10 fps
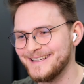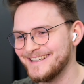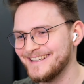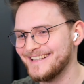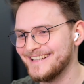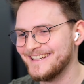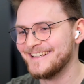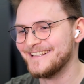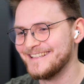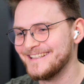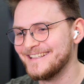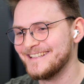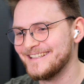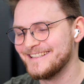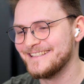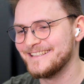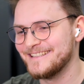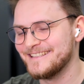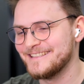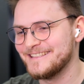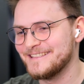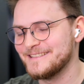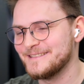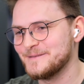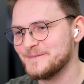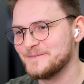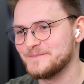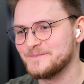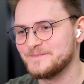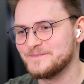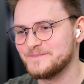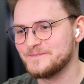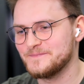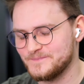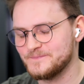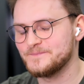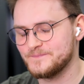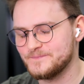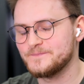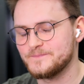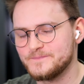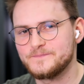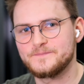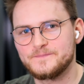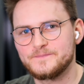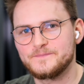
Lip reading: The person shown says nothing.